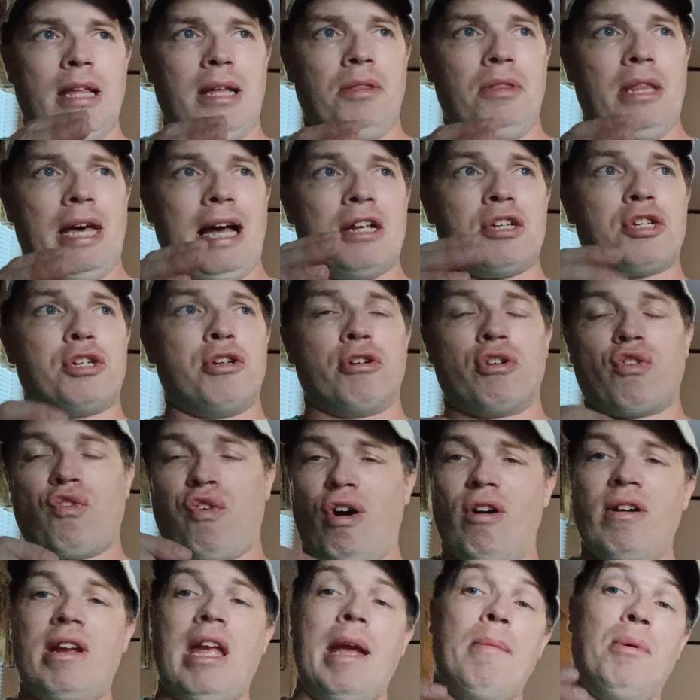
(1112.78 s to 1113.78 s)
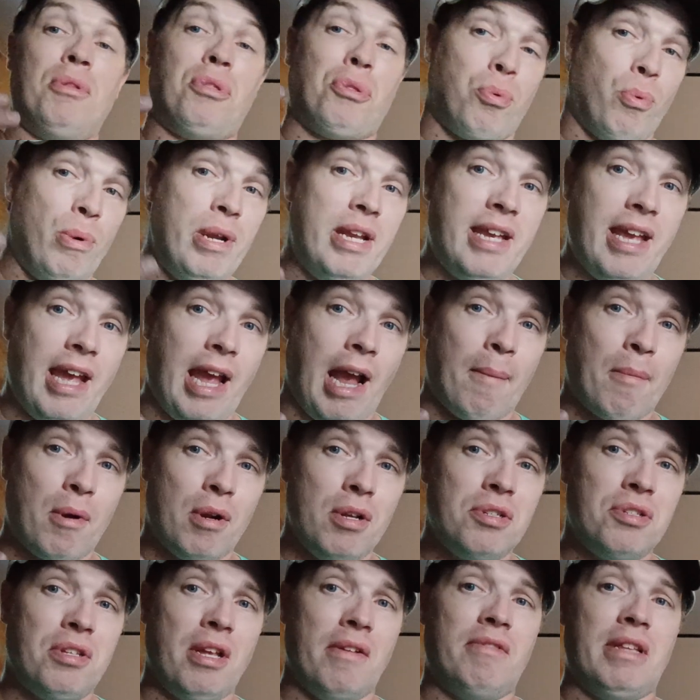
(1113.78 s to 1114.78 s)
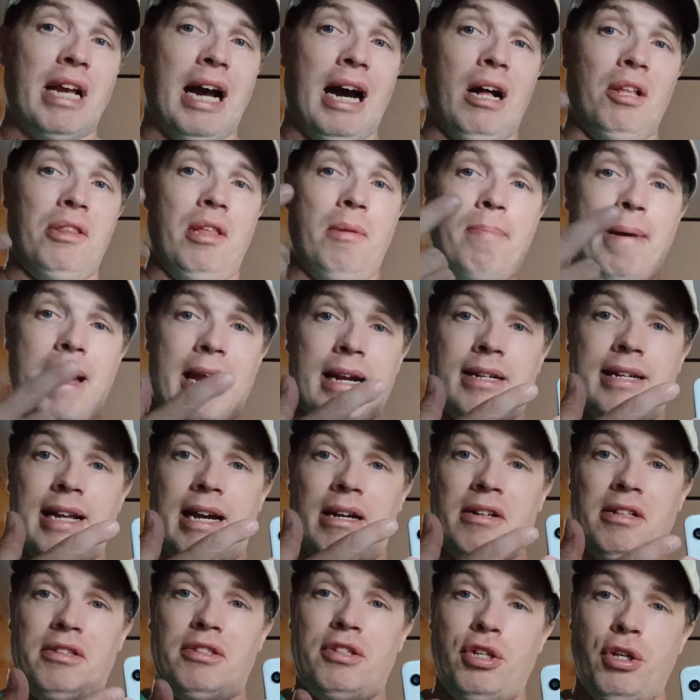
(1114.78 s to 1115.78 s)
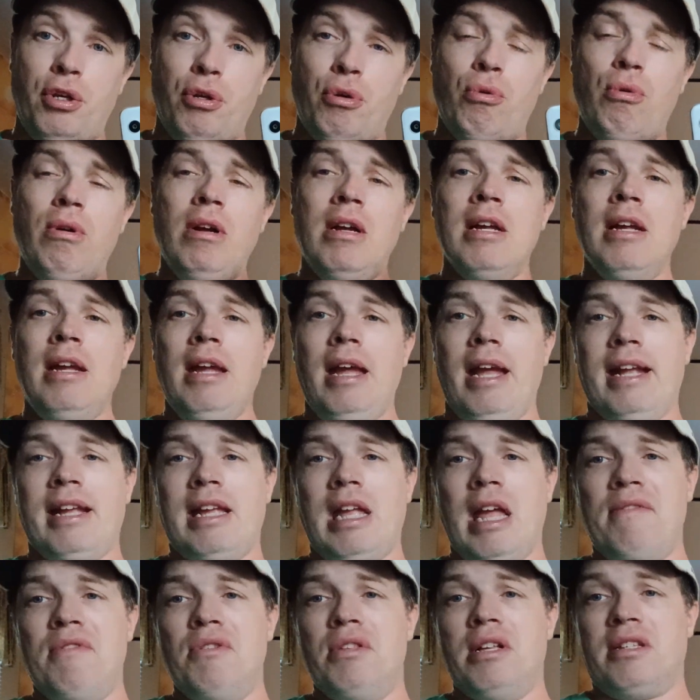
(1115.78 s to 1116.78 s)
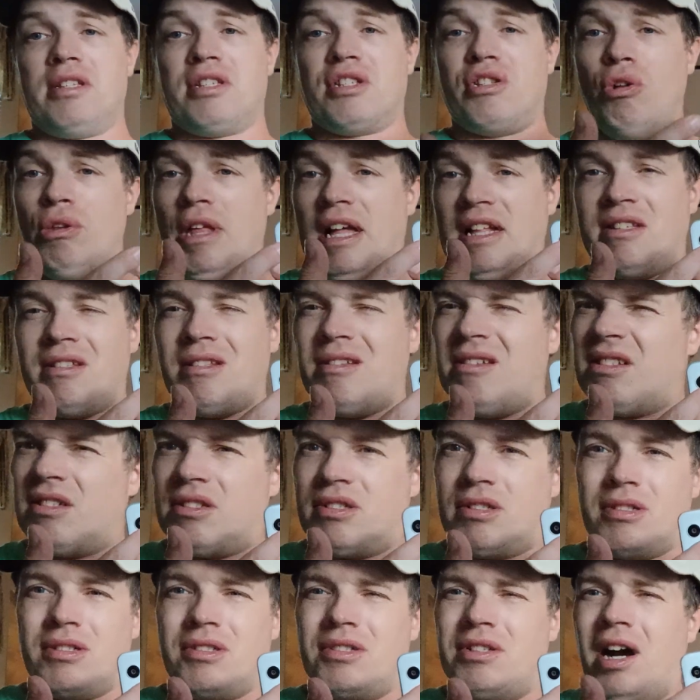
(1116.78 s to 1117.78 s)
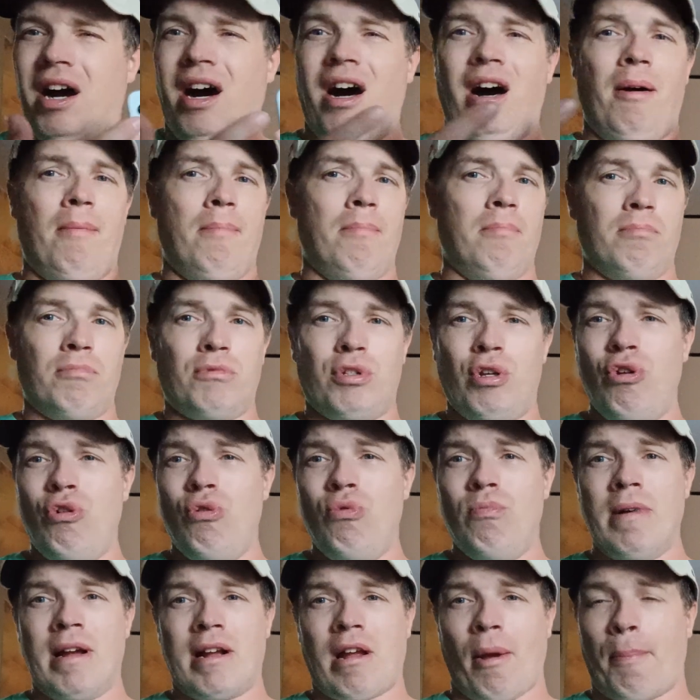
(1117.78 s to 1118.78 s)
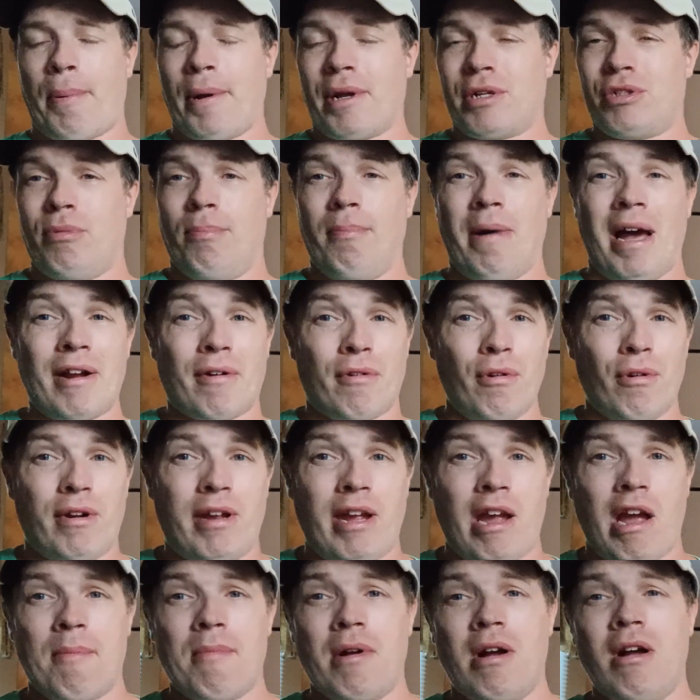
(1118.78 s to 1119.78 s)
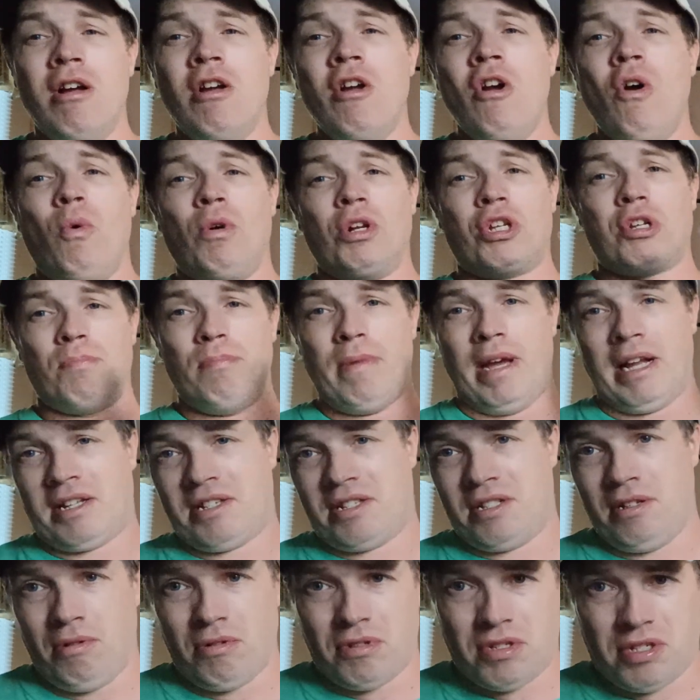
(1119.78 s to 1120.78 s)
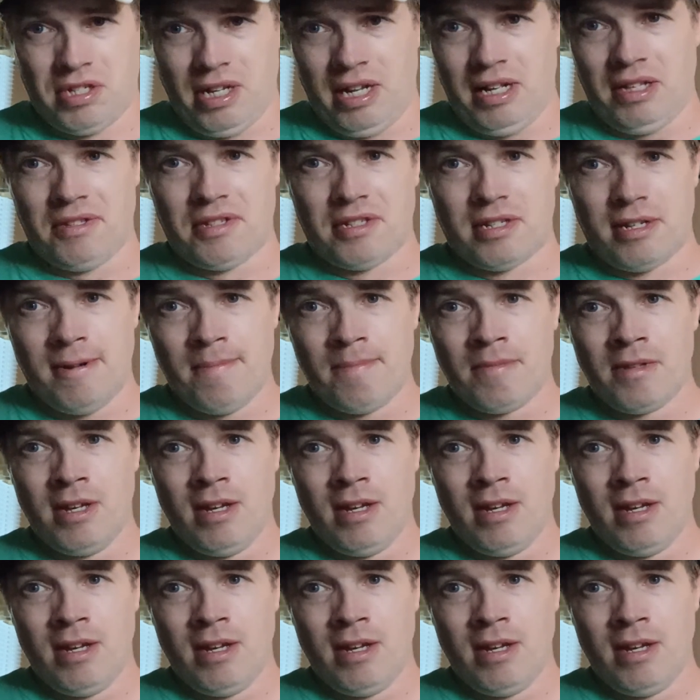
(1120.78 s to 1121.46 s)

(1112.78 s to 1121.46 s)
last year's phone came with 3 cameras. They dialed it back down to 2 and gave you that dumb 2 megapixel micro camera, which makes no sense.